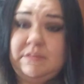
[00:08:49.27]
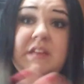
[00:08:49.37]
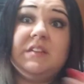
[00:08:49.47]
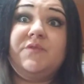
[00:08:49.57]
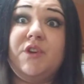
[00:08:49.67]

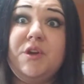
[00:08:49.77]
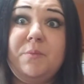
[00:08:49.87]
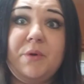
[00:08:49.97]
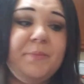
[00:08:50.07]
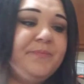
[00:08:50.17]
it's for you
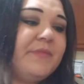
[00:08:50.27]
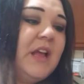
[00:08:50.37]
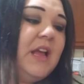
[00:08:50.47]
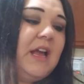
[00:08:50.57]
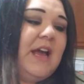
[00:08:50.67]
boo
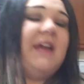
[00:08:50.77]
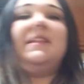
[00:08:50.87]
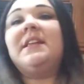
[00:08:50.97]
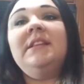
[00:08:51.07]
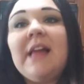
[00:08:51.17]
and
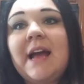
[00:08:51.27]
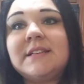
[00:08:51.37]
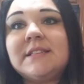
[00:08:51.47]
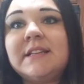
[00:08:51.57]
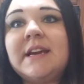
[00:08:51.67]
then
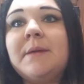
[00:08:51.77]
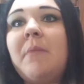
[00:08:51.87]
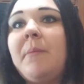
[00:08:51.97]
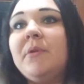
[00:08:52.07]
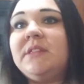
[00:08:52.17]
lastly,
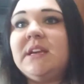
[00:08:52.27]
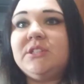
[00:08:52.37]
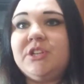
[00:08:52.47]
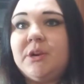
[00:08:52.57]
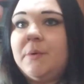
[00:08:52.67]
my birthday
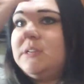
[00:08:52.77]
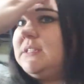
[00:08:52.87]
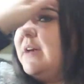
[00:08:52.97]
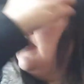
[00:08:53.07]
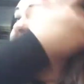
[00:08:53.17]
is January
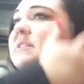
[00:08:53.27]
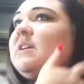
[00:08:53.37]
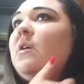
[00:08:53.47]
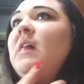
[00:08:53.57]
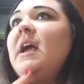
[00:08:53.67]
7th,
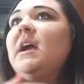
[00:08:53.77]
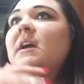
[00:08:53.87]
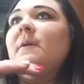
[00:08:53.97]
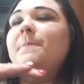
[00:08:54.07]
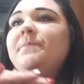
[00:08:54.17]
so
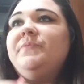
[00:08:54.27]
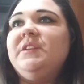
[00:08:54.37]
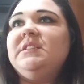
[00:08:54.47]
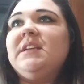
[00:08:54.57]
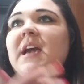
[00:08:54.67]
like
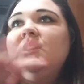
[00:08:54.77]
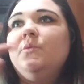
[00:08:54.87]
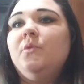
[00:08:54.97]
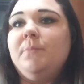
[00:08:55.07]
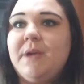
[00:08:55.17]
this candle
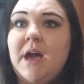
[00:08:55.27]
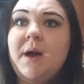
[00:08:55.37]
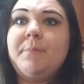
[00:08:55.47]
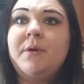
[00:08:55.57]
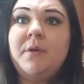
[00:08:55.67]
will be
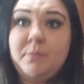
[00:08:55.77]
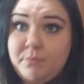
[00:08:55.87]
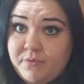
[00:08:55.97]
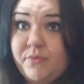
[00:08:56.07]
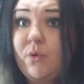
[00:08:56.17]
up
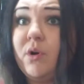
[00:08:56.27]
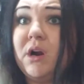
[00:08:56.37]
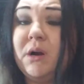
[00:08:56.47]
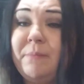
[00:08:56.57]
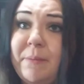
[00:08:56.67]

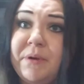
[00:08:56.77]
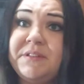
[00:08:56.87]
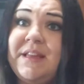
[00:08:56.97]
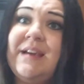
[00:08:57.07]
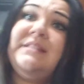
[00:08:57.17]
before my
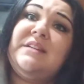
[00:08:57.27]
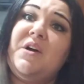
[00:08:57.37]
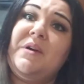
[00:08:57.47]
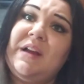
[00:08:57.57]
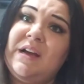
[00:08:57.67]
birthday,
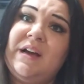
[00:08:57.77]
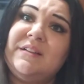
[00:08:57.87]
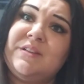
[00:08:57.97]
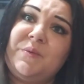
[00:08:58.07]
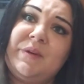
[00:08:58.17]
so and I
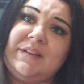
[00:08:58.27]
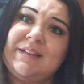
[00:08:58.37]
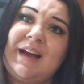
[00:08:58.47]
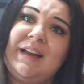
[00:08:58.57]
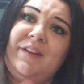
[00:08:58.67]
also wanted to
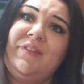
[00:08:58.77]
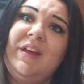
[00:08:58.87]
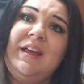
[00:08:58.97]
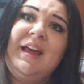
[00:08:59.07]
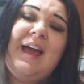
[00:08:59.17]
kind of
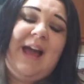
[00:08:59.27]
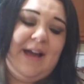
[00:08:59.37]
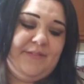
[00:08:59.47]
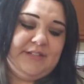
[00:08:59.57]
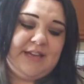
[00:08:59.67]

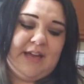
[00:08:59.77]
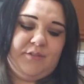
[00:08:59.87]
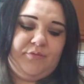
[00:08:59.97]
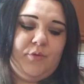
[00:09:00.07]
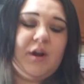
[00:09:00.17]
have this
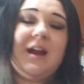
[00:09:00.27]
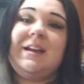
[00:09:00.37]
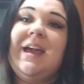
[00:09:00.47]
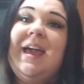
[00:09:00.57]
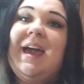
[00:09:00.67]
candle for it.
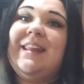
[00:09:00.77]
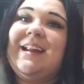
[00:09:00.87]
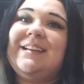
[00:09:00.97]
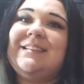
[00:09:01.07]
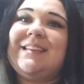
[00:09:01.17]
And
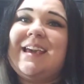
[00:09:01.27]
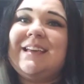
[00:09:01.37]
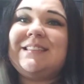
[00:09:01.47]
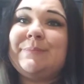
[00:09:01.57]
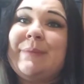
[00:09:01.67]
that is
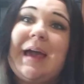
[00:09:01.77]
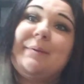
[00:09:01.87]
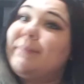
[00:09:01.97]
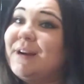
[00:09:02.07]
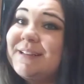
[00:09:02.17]
it's my
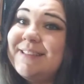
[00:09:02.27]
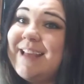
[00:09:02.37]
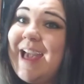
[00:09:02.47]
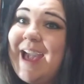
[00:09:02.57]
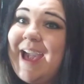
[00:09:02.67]

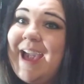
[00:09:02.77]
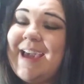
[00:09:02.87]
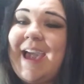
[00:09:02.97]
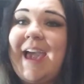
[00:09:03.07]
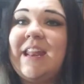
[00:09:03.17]

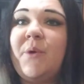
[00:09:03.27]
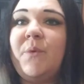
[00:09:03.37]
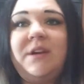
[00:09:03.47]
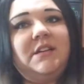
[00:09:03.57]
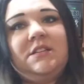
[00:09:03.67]
birthday and I
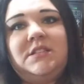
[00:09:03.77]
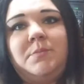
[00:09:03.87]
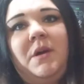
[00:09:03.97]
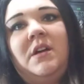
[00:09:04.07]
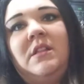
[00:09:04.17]
wanted it to
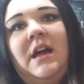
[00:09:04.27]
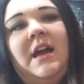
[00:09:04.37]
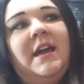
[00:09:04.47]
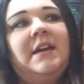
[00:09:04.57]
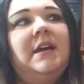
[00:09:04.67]
smell
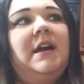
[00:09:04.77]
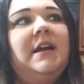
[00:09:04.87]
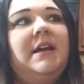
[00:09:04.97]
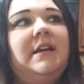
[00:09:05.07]
like a